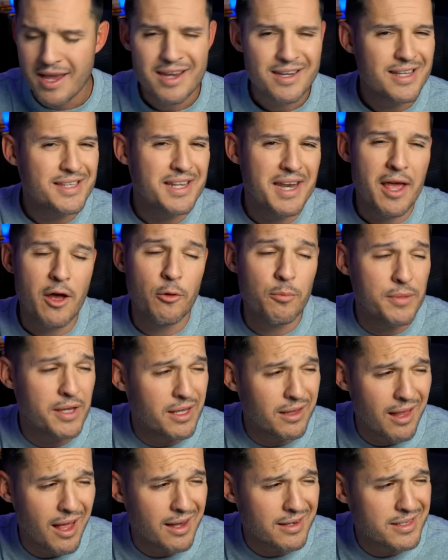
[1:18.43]
It doesn't help me
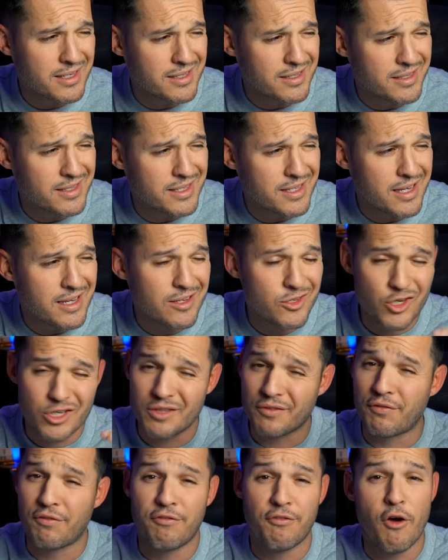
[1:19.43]
a lot to see
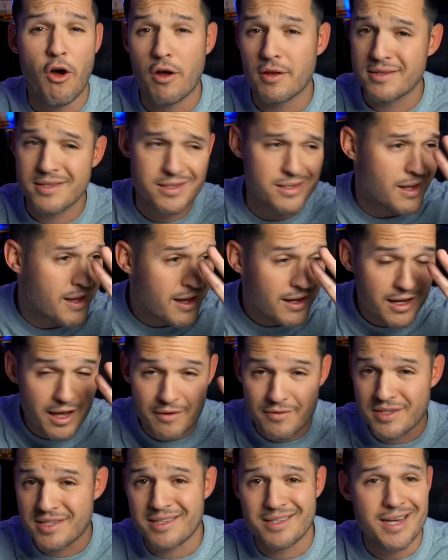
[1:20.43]
just fonts
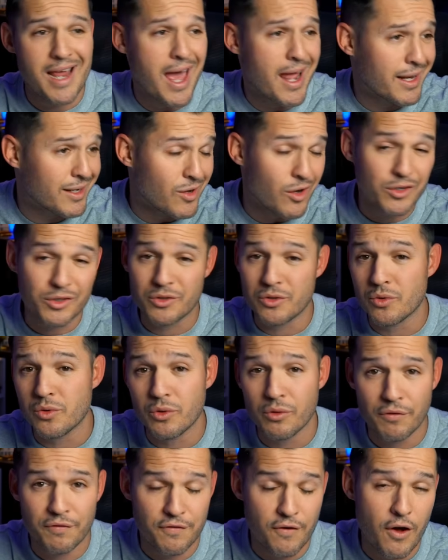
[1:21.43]
kind of static on
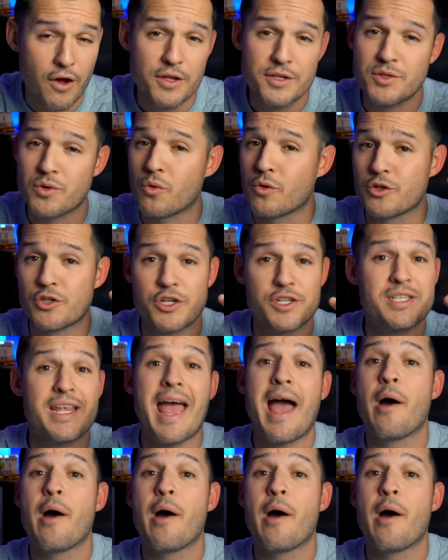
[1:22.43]
Google Fonts or just